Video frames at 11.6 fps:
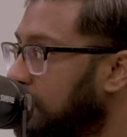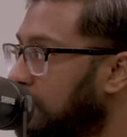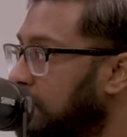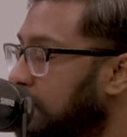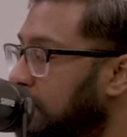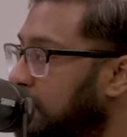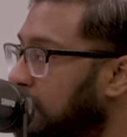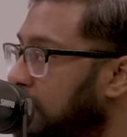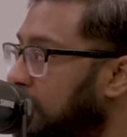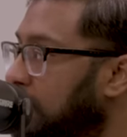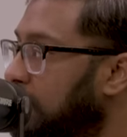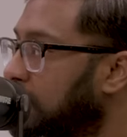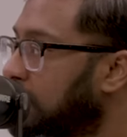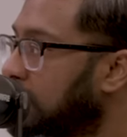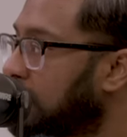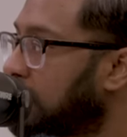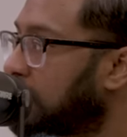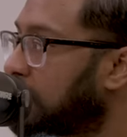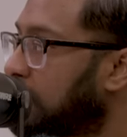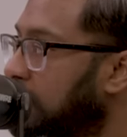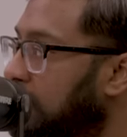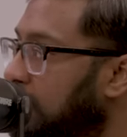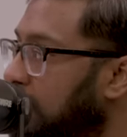
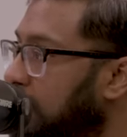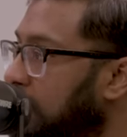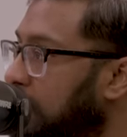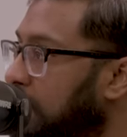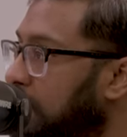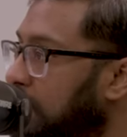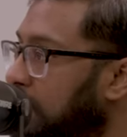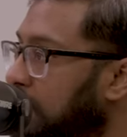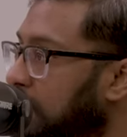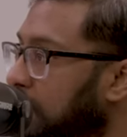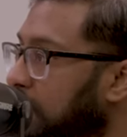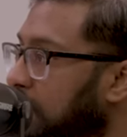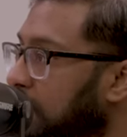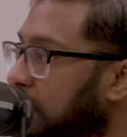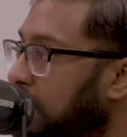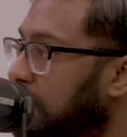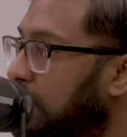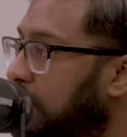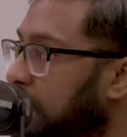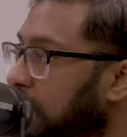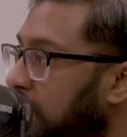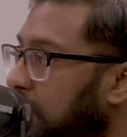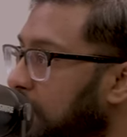
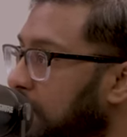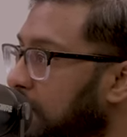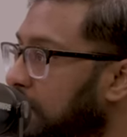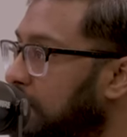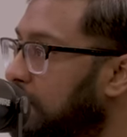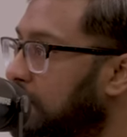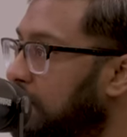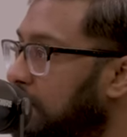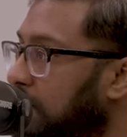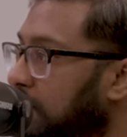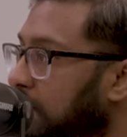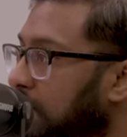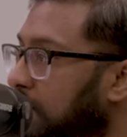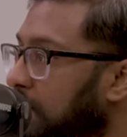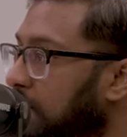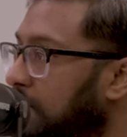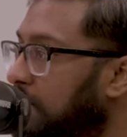(not speaking)